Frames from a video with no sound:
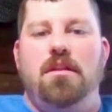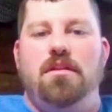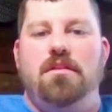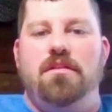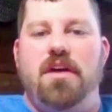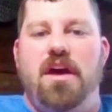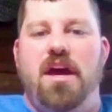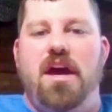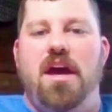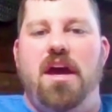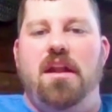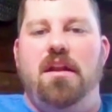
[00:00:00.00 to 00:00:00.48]

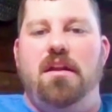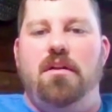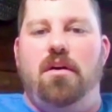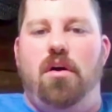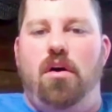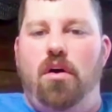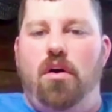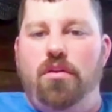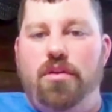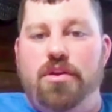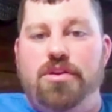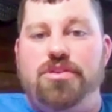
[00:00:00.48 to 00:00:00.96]
that
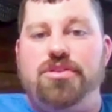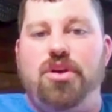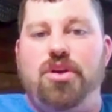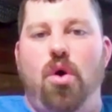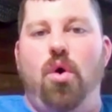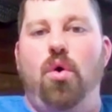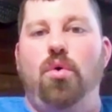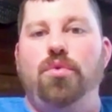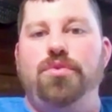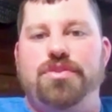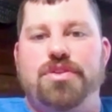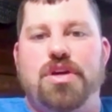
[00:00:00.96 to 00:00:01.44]
all this
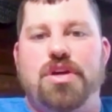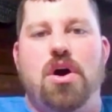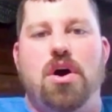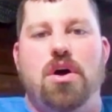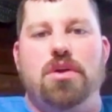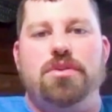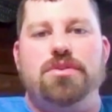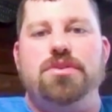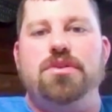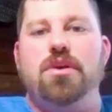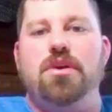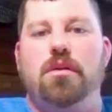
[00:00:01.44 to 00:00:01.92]
cold's
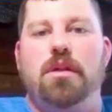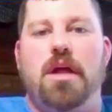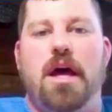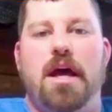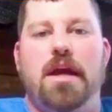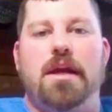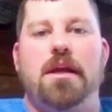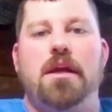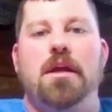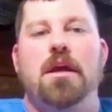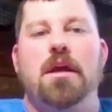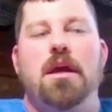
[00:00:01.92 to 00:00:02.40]
gone. So
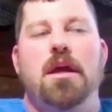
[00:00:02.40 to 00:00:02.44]
like